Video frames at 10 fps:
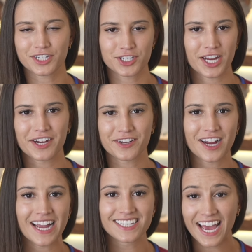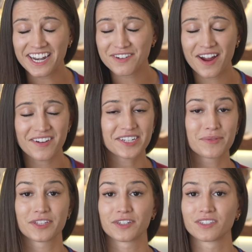share your itinerary
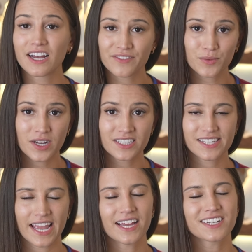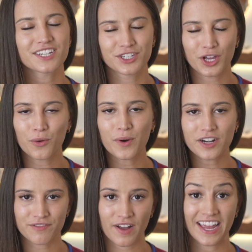with your loved ones and know where
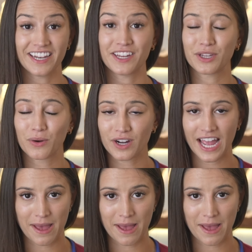to find your